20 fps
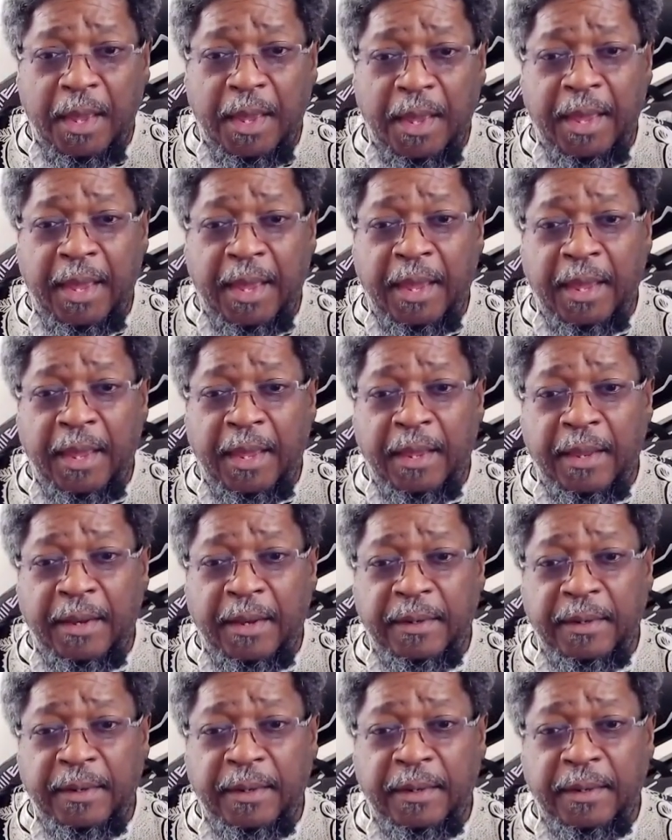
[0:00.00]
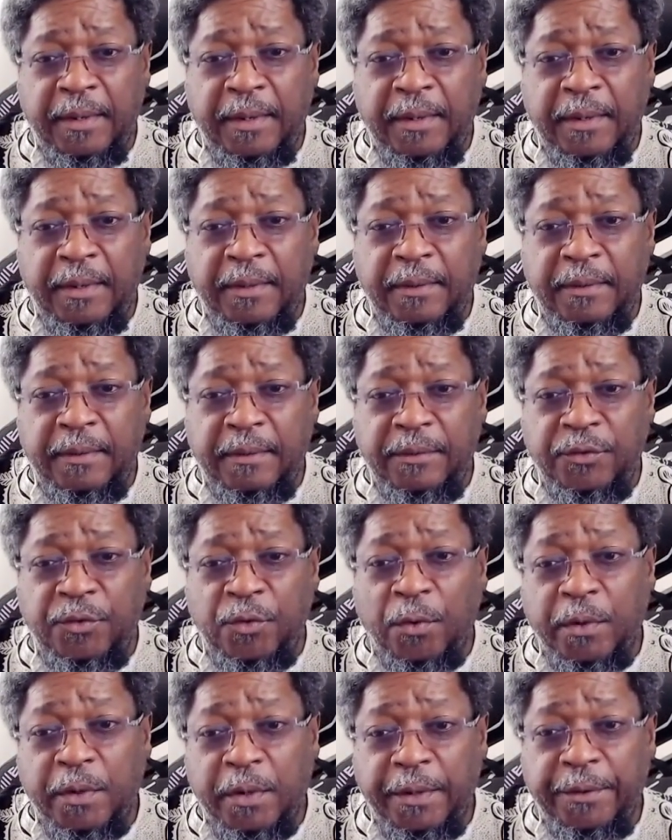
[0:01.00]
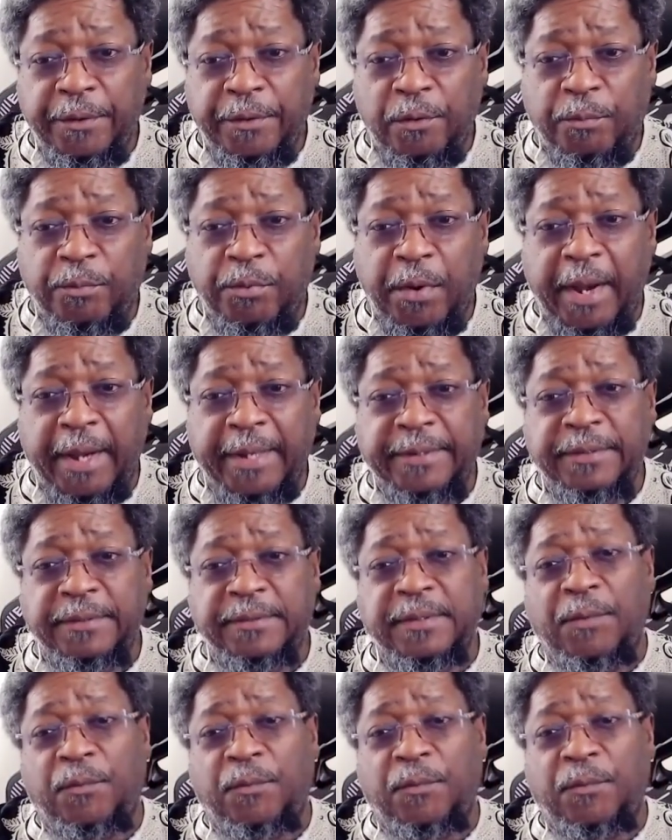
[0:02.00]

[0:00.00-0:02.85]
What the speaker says: And in your clinical practice,